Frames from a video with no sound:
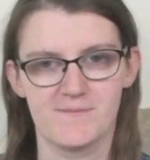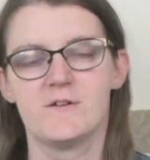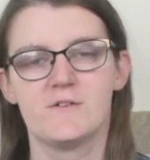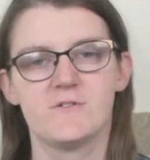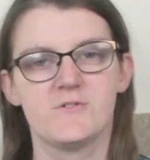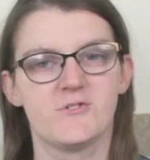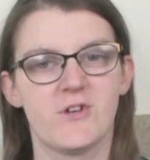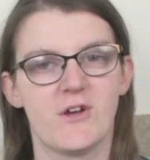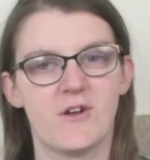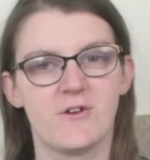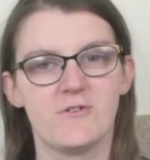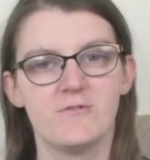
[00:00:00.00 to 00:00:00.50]

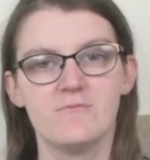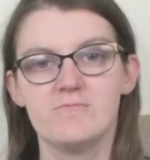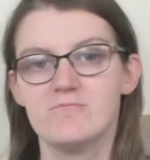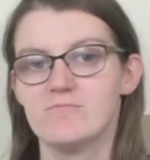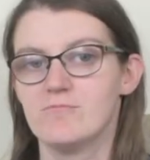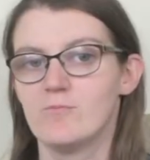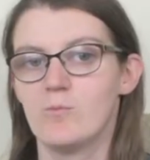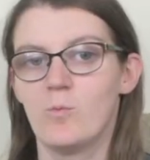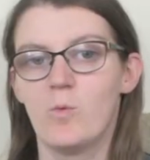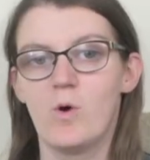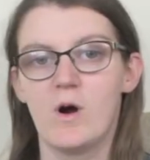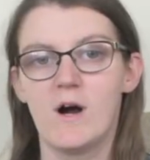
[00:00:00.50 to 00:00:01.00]
So
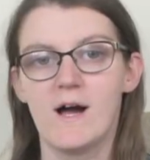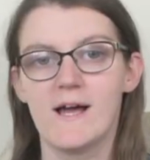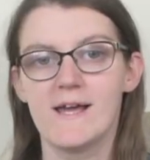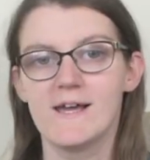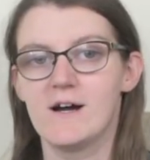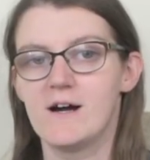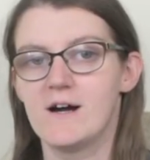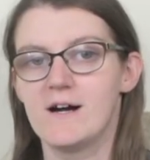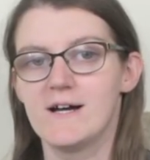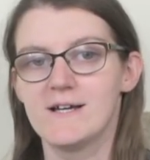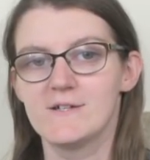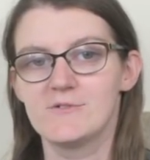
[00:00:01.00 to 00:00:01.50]
why
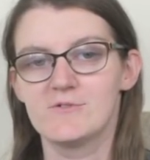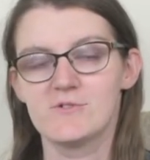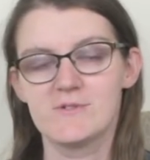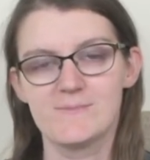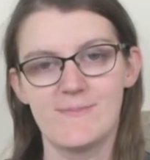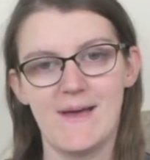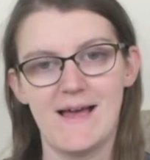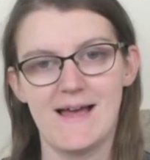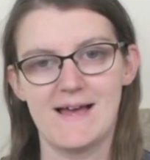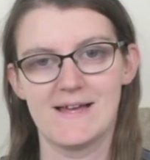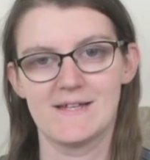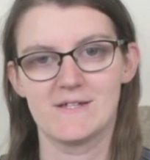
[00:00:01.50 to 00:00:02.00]
are idols
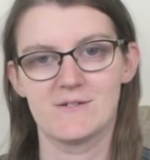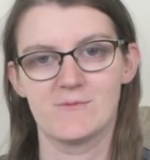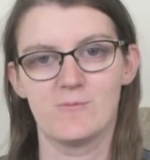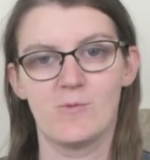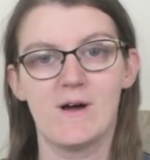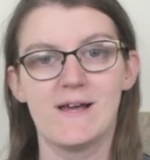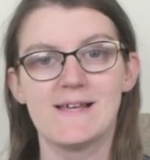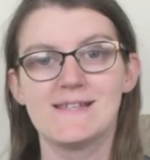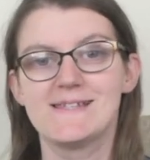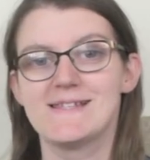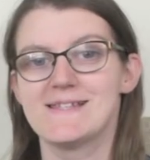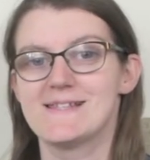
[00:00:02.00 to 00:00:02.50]
bad?
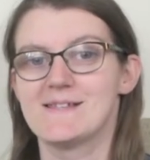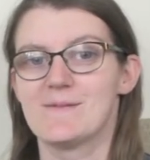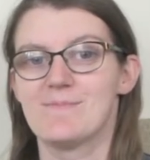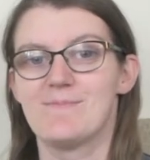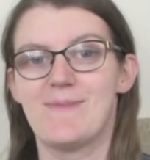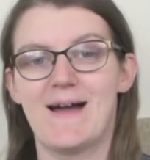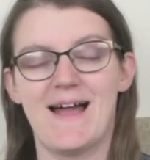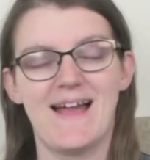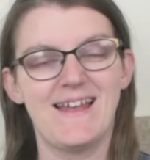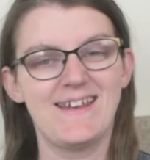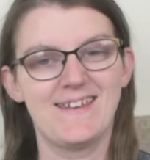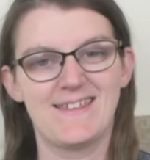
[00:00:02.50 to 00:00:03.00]
Why is this a
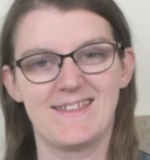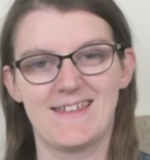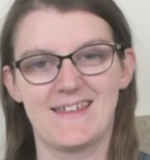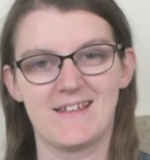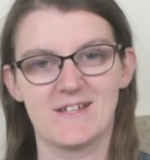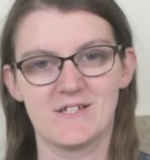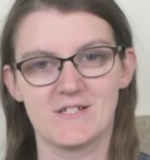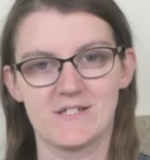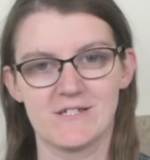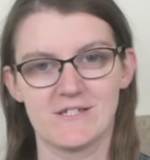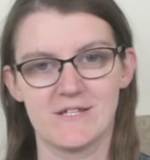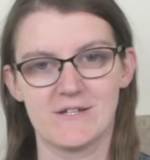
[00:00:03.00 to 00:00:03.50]
bad thing
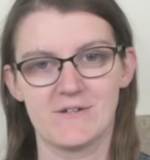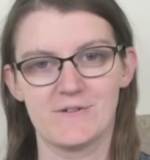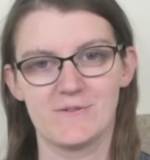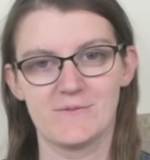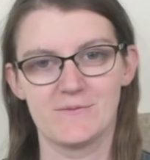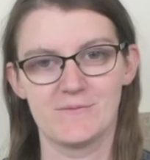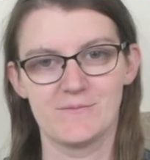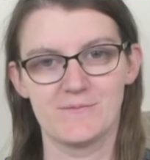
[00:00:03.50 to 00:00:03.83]
to do?